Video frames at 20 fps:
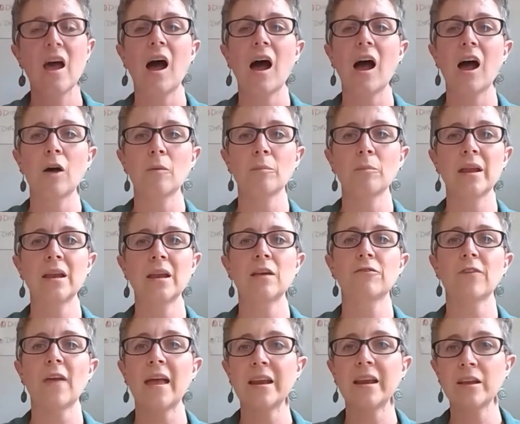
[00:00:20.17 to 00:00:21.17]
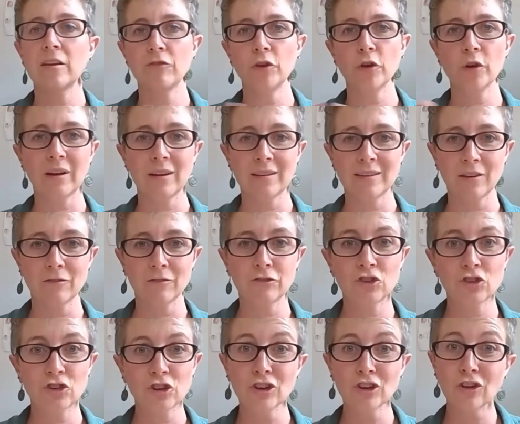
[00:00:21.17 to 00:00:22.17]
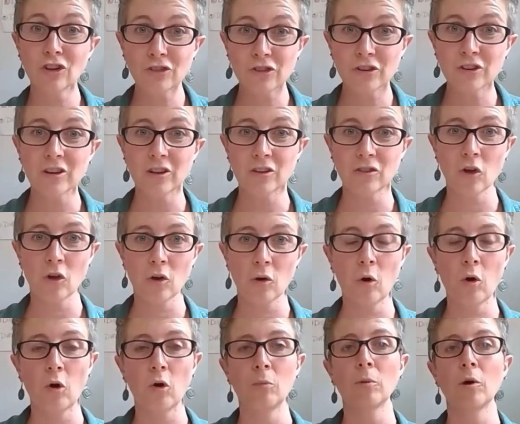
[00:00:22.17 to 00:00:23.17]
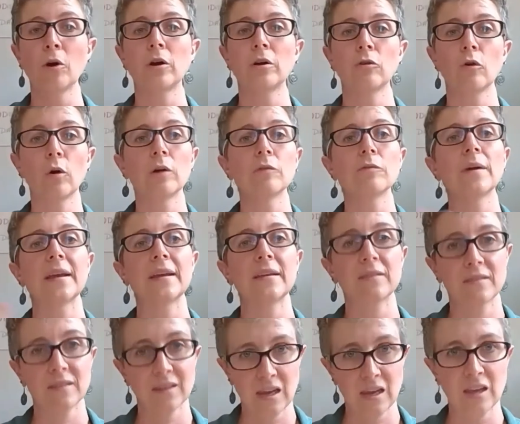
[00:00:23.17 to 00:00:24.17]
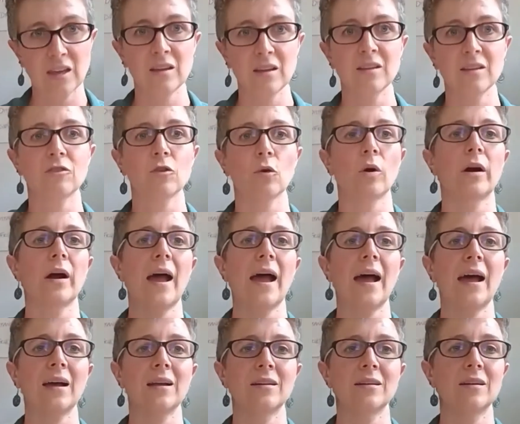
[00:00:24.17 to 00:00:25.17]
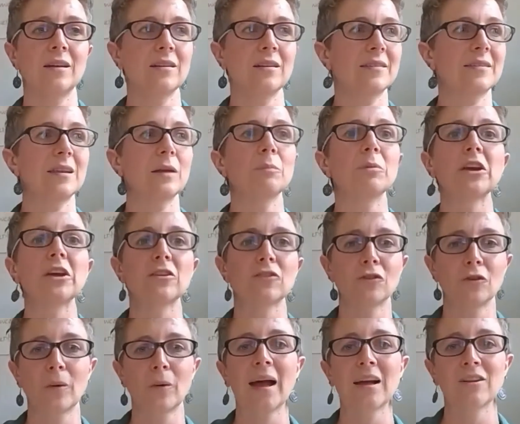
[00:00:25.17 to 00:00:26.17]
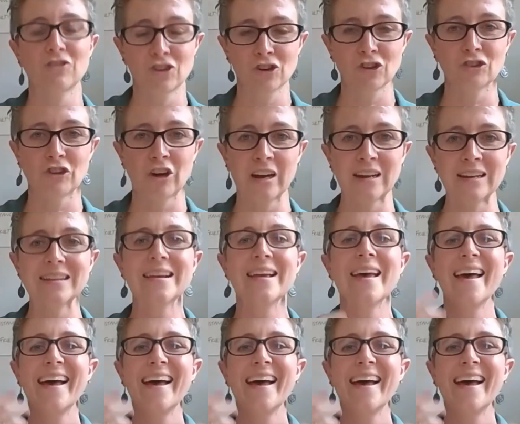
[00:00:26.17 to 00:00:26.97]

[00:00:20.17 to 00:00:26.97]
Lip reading: And if any of you guys have children in the home or raised kids or had siblings who had children,